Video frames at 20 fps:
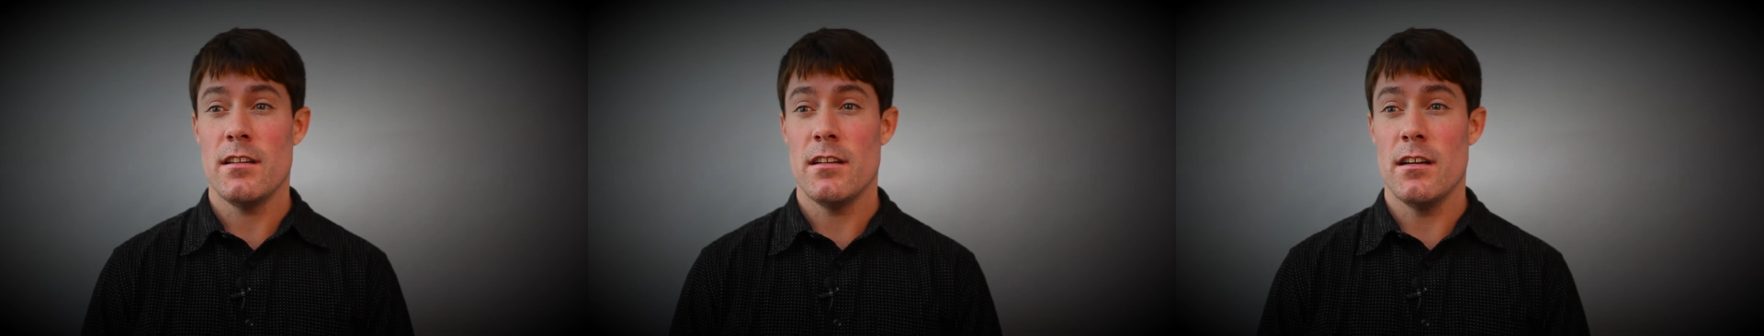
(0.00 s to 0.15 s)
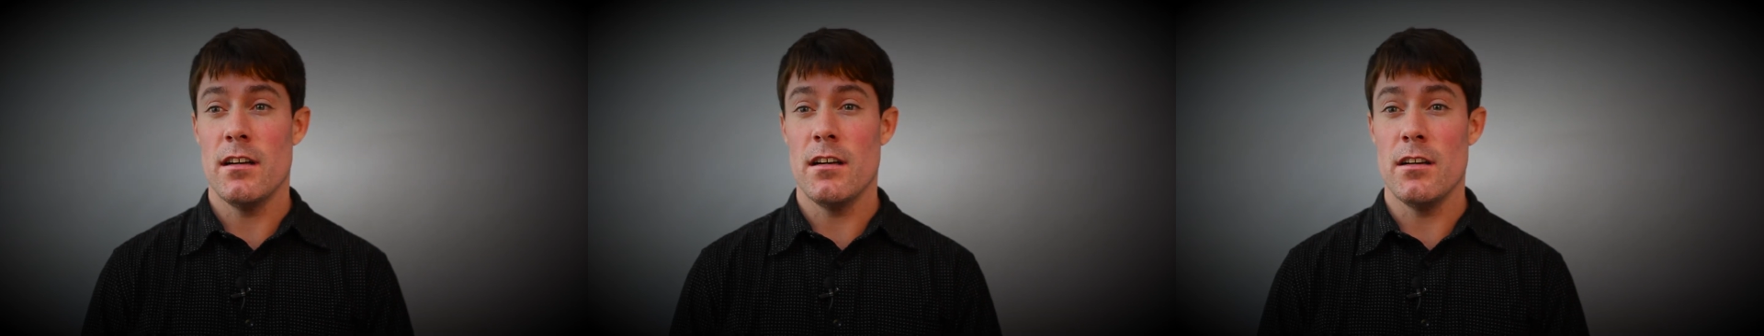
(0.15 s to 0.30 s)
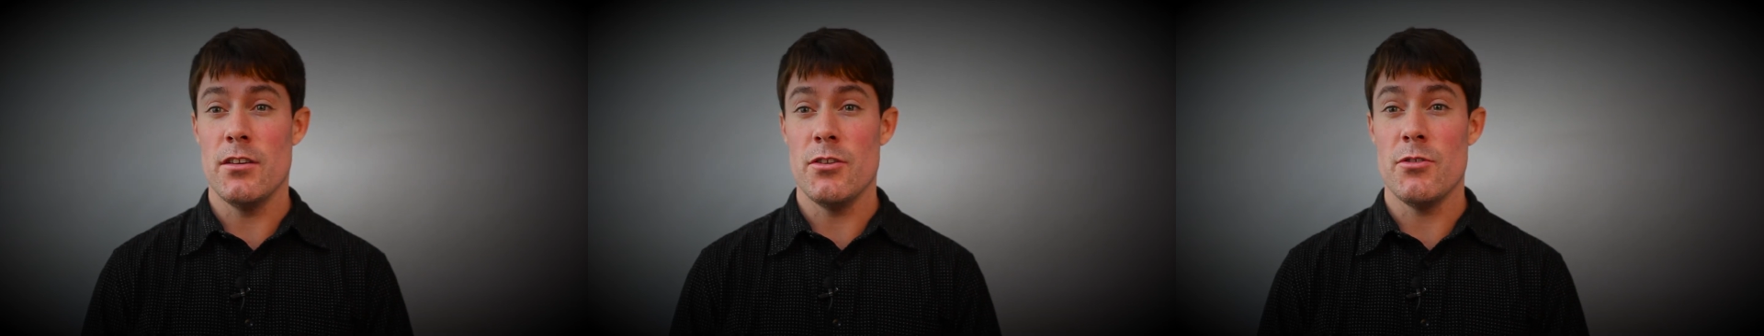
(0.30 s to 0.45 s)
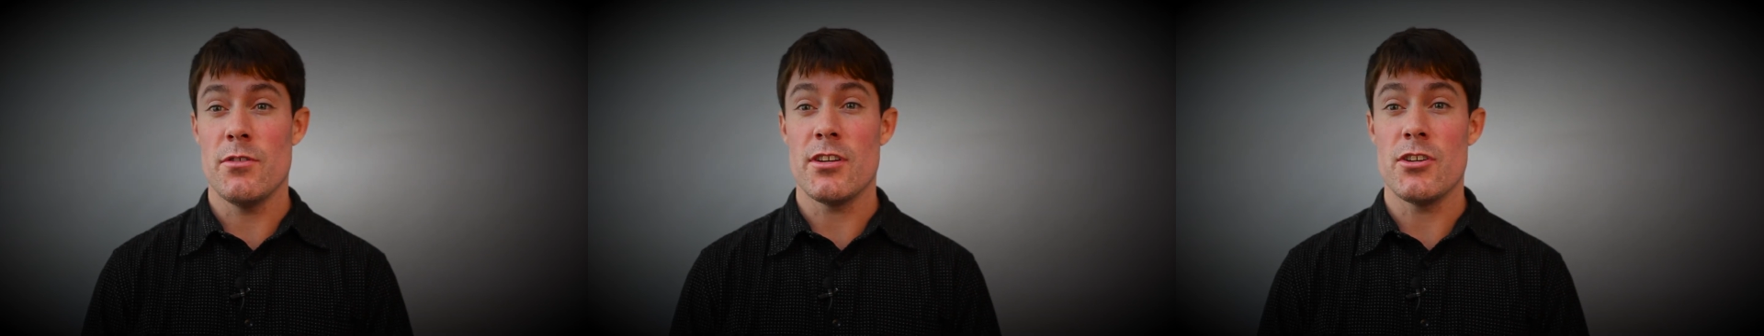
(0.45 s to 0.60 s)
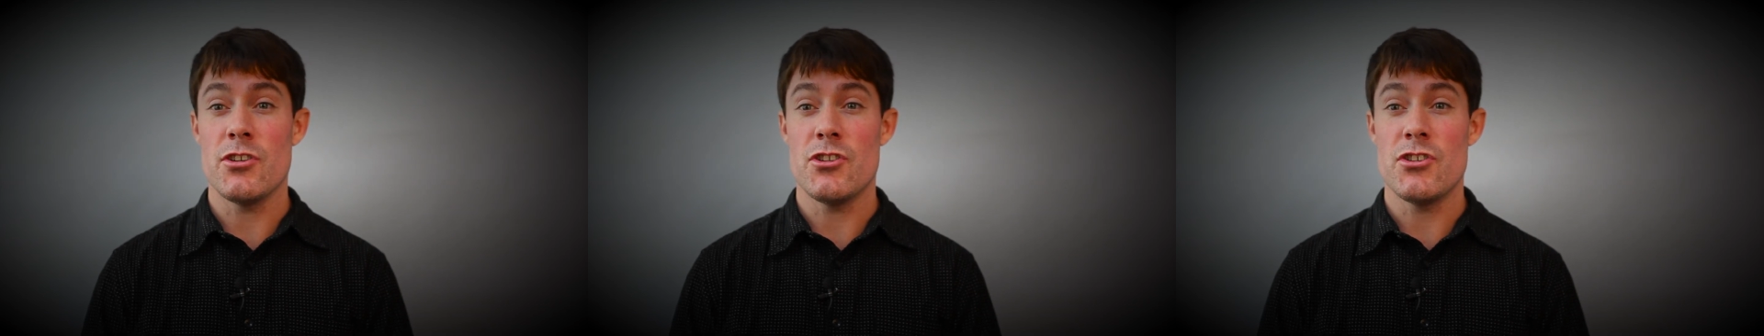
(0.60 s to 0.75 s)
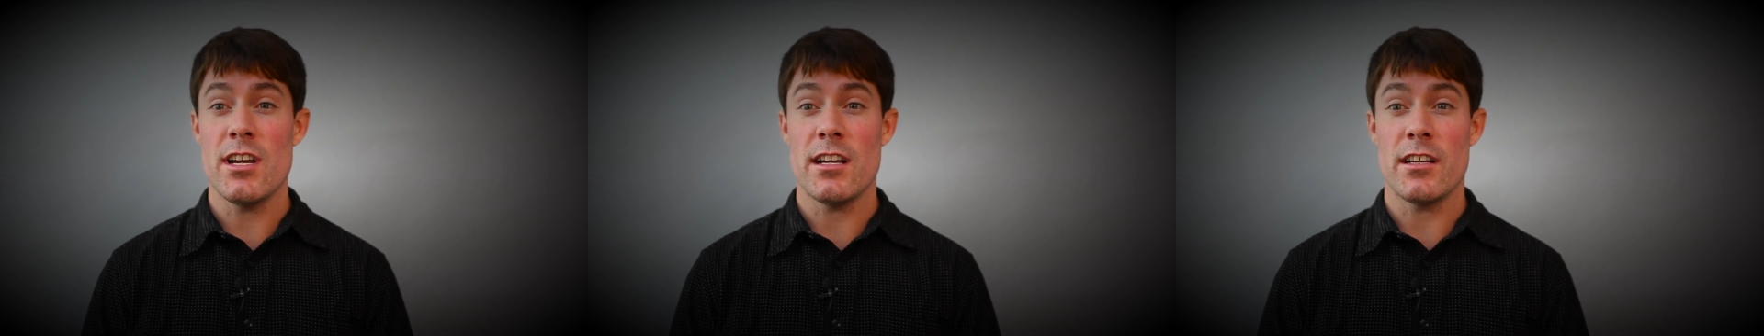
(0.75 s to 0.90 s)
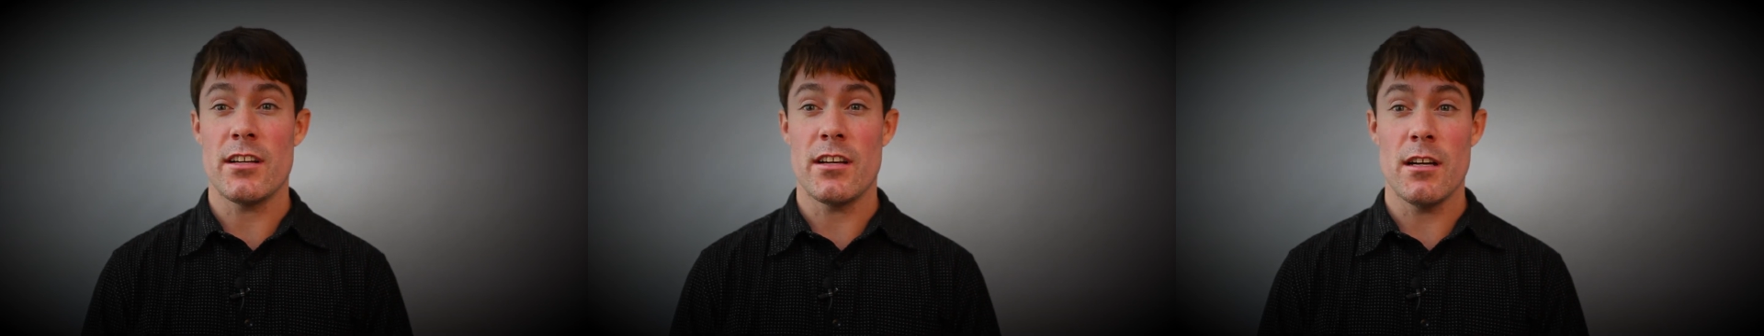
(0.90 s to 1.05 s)
You can
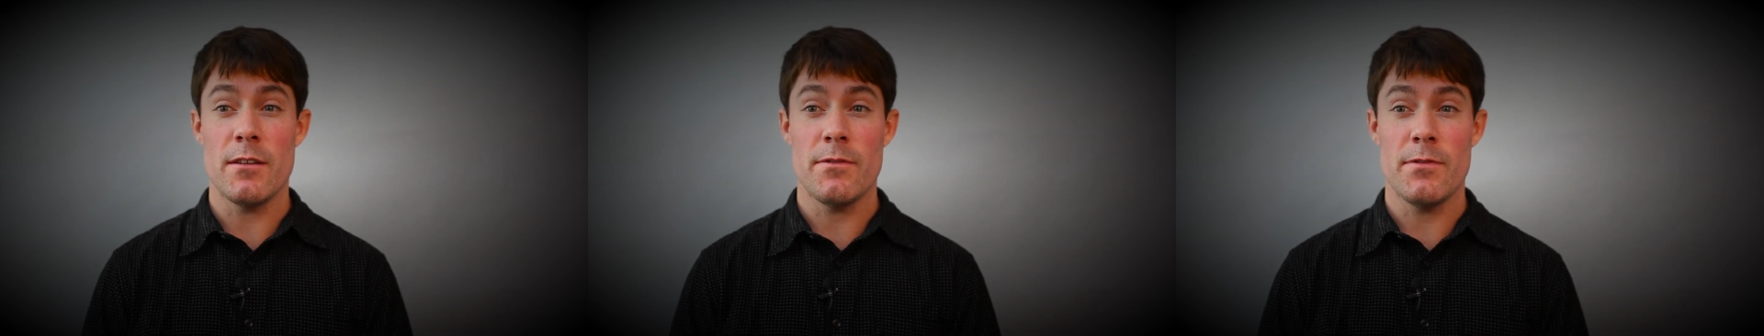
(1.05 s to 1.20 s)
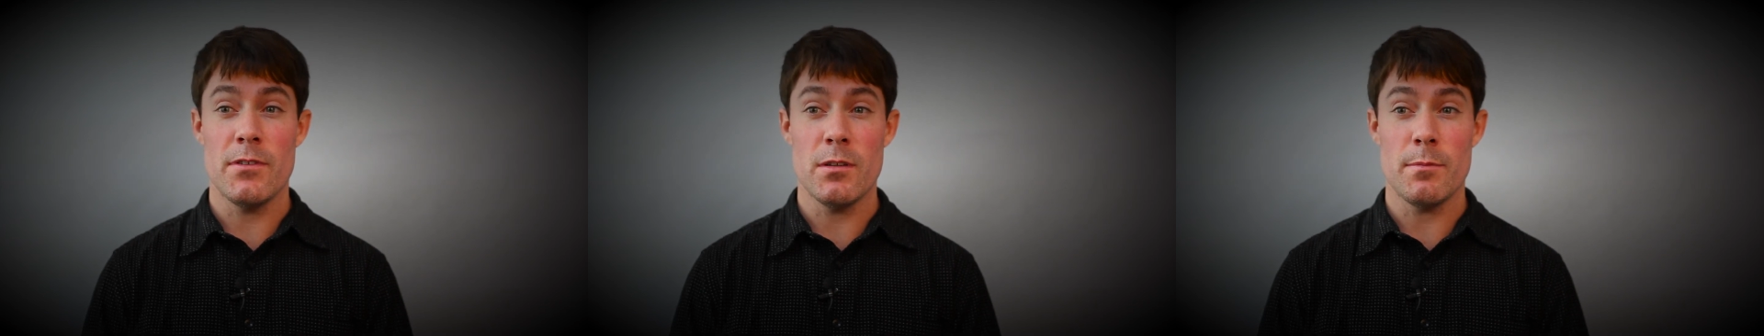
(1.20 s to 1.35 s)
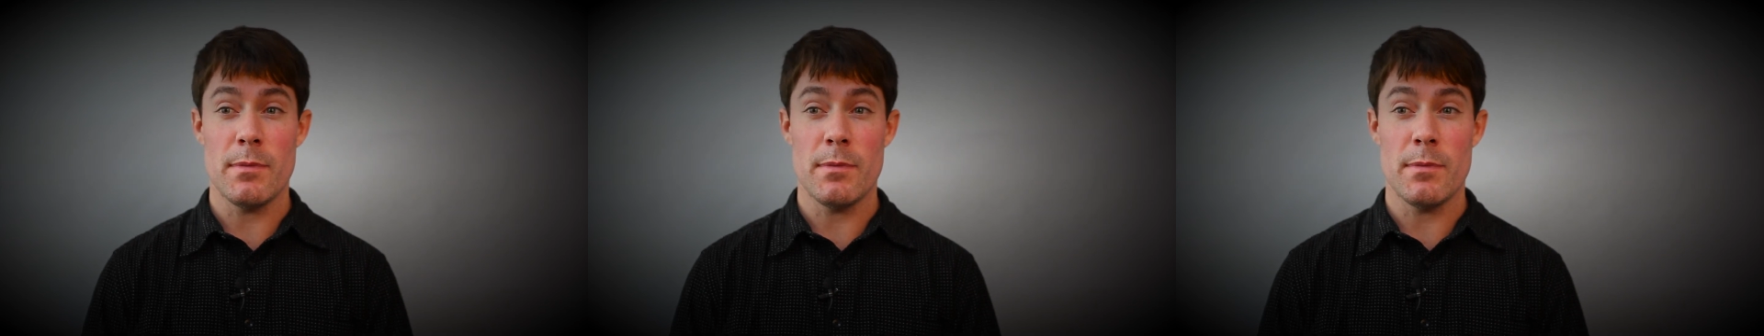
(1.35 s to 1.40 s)
check gut feel